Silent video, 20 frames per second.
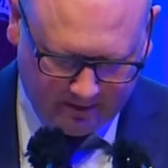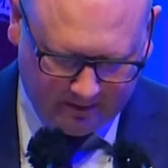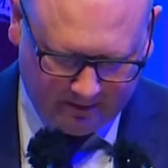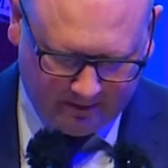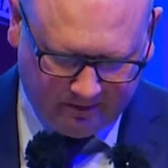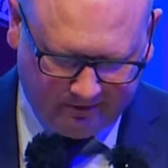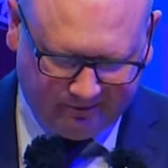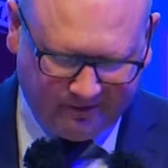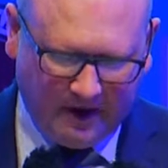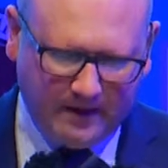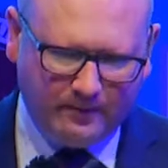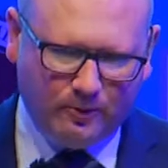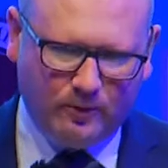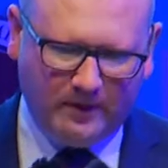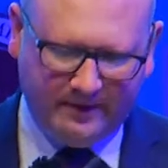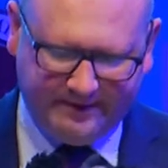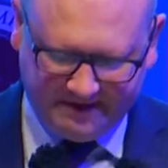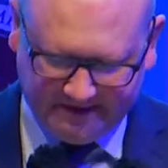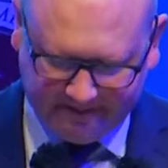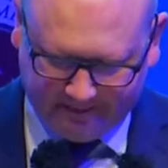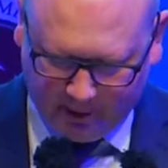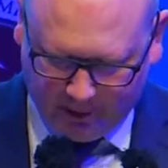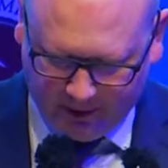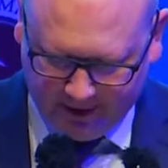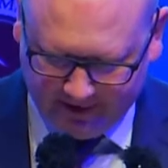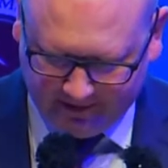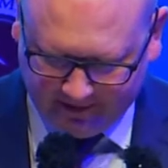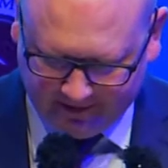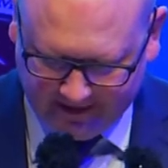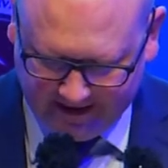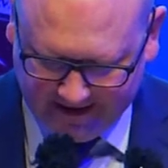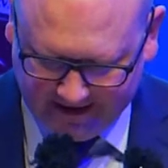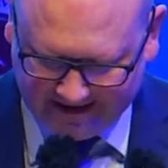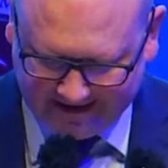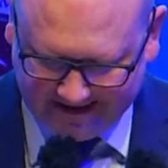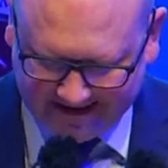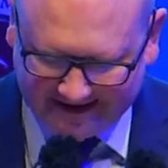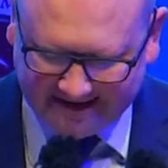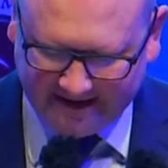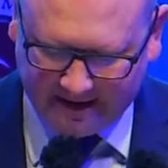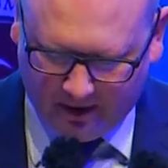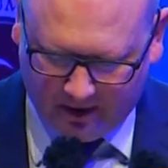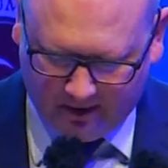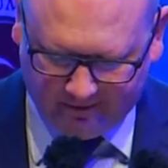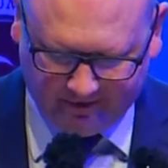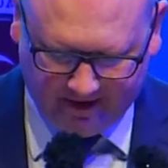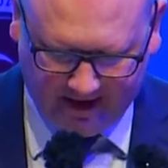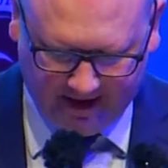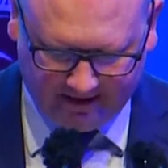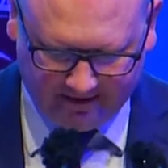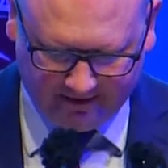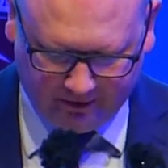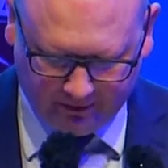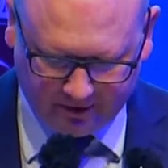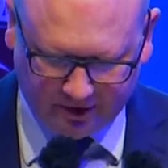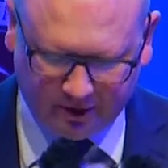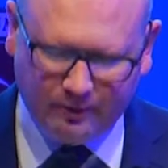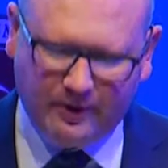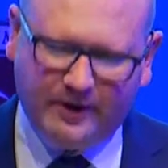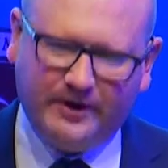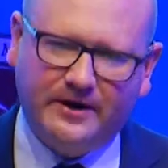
The fibre will be deployed on the existing overhead and underground